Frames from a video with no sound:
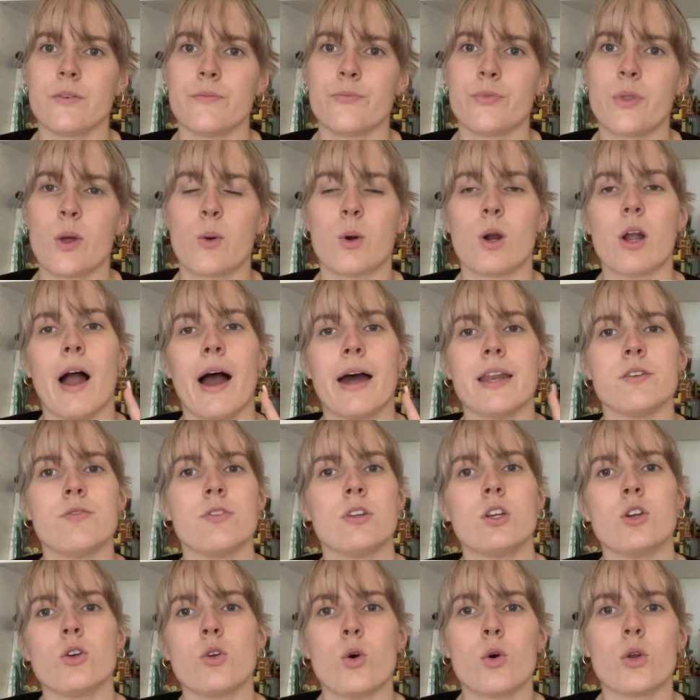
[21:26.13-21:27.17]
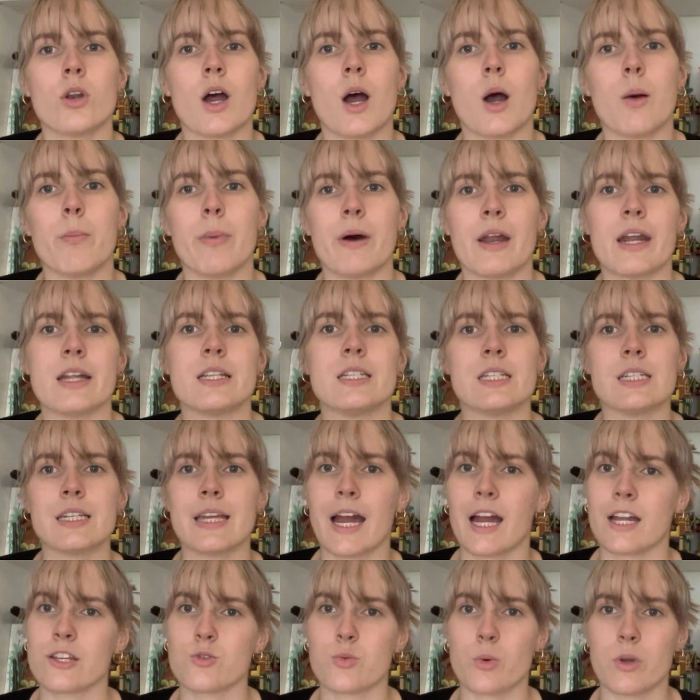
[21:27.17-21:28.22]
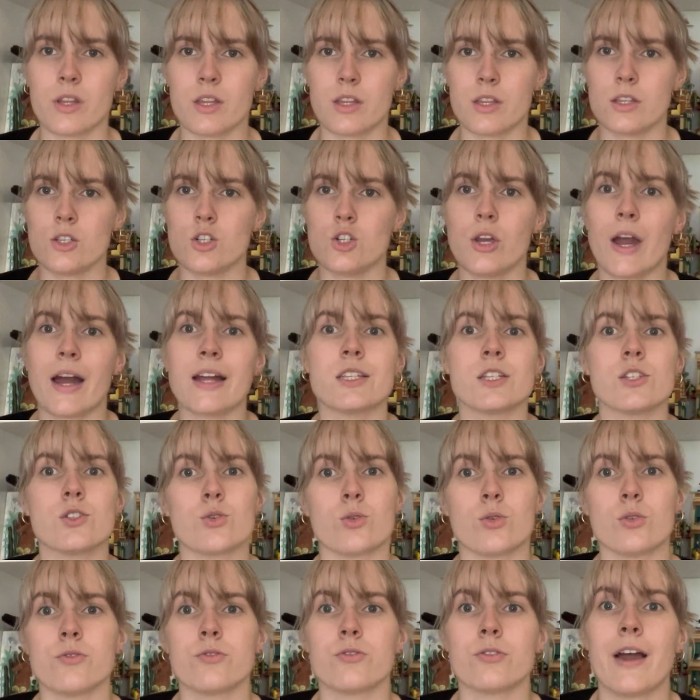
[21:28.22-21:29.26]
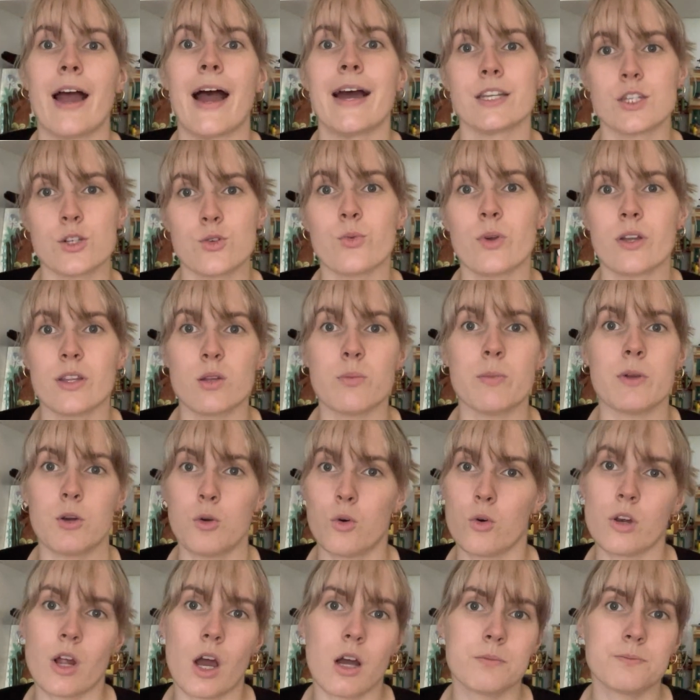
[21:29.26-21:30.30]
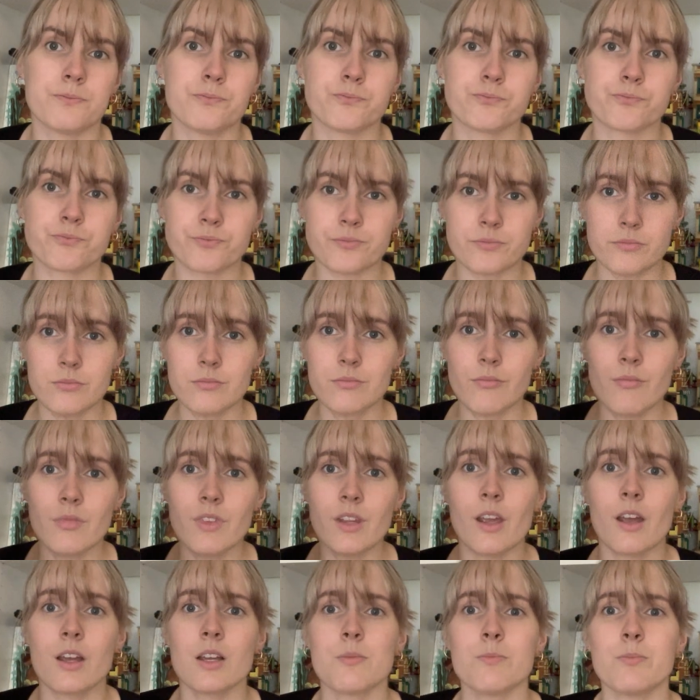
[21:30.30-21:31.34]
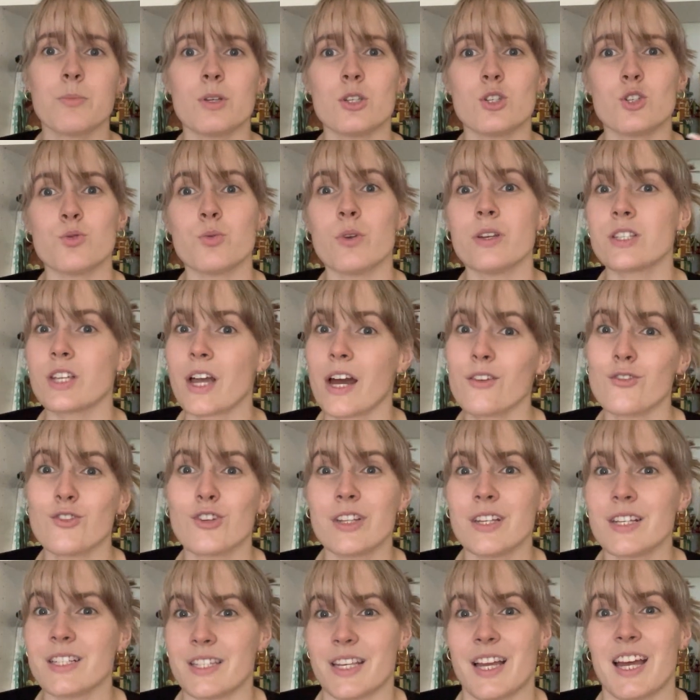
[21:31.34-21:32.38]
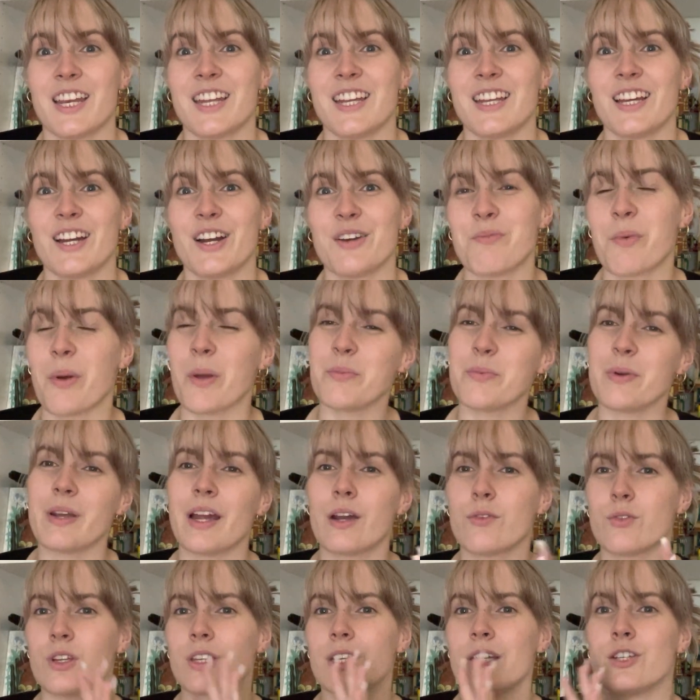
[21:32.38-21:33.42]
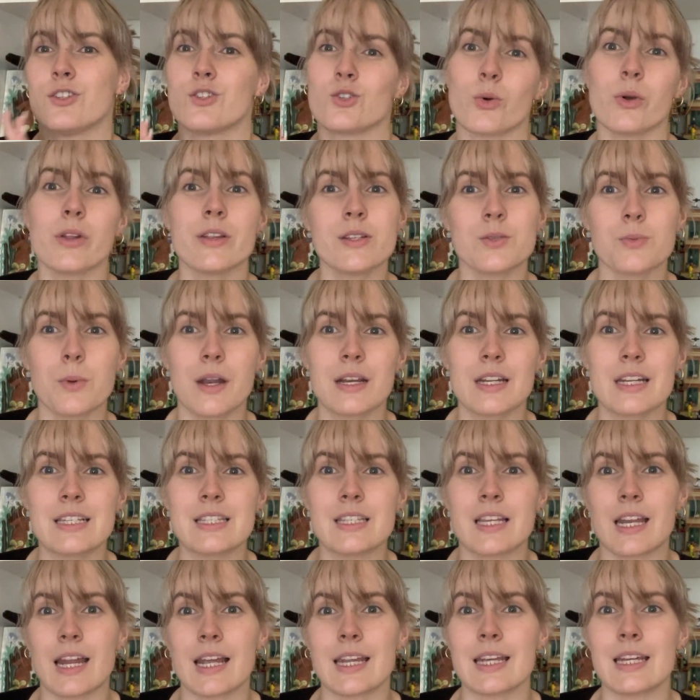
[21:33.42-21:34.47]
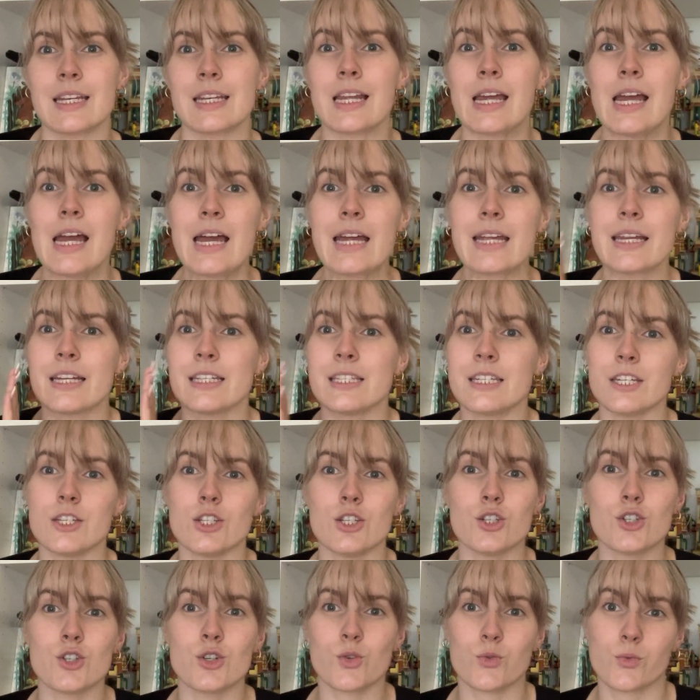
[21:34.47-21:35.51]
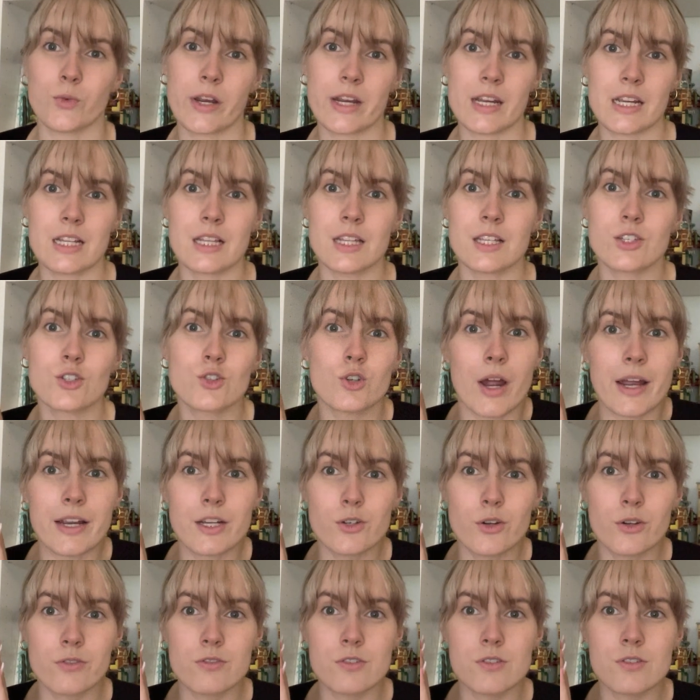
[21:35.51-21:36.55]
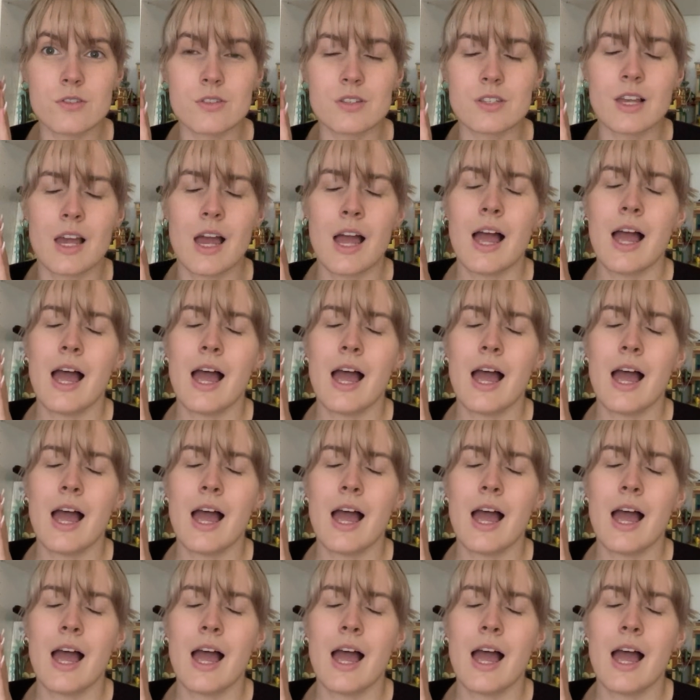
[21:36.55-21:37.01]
they were kind of in an order, but I didn't catch whether you had to read them in order, which is kind of really exciting. I'm hoping I really enjoy this one because then I can continue to read the strike novels.